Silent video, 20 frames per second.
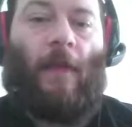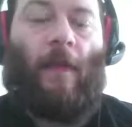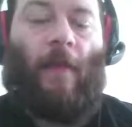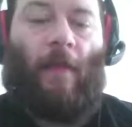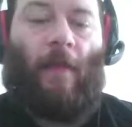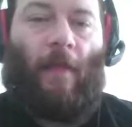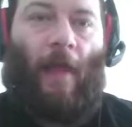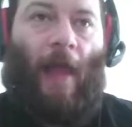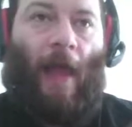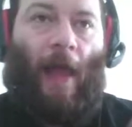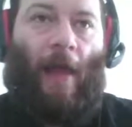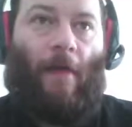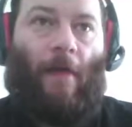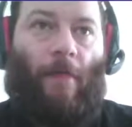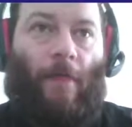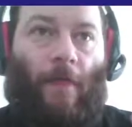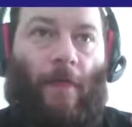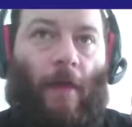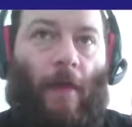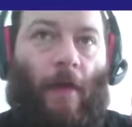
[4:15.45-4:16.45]
That's
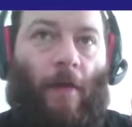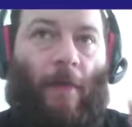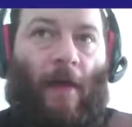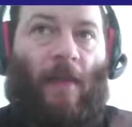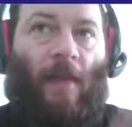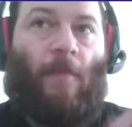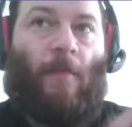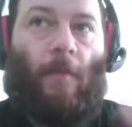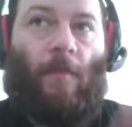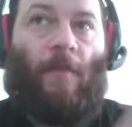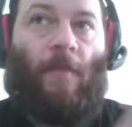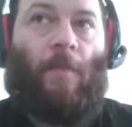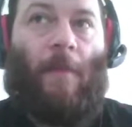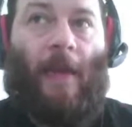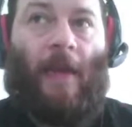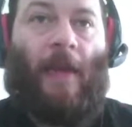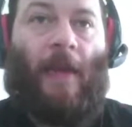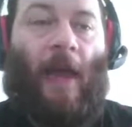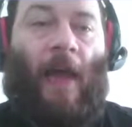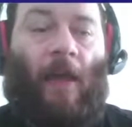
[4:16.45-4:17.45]
the maximum
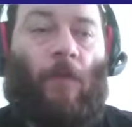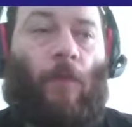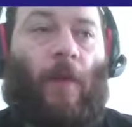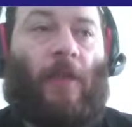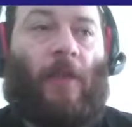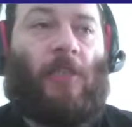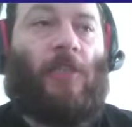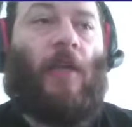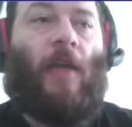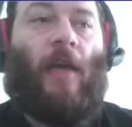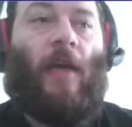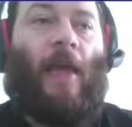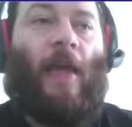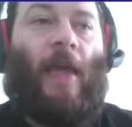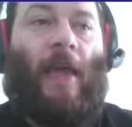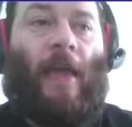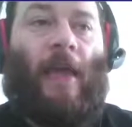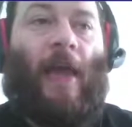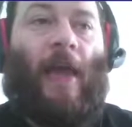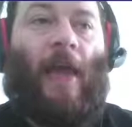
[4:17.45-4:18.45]
speed at which
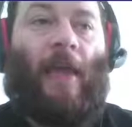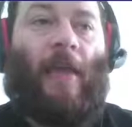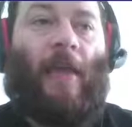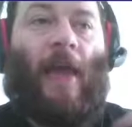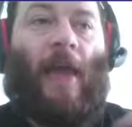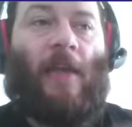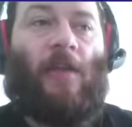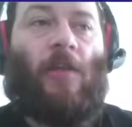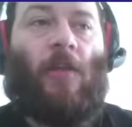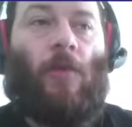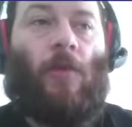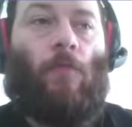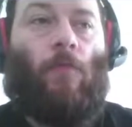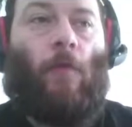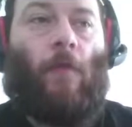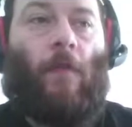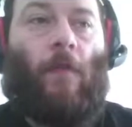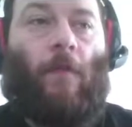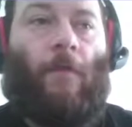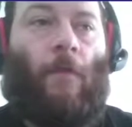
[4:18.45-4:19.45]
he can get to
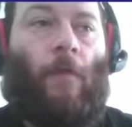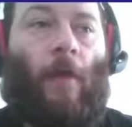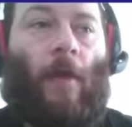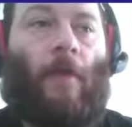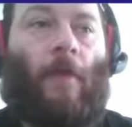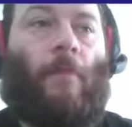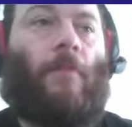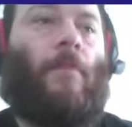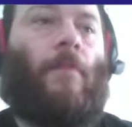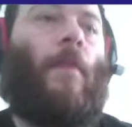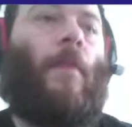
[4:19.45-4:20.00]
whilst falling.